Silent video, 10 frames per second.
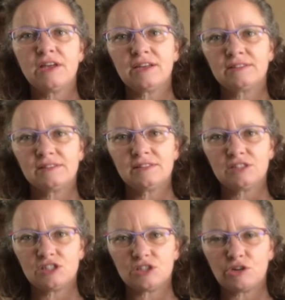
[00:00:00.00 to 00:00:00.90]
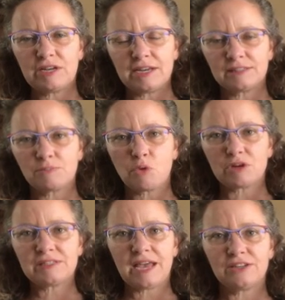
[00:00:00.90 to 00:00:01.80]
because this just creates more
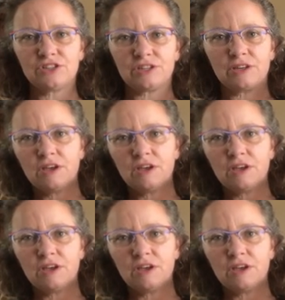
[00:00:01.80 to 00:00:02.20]
tension.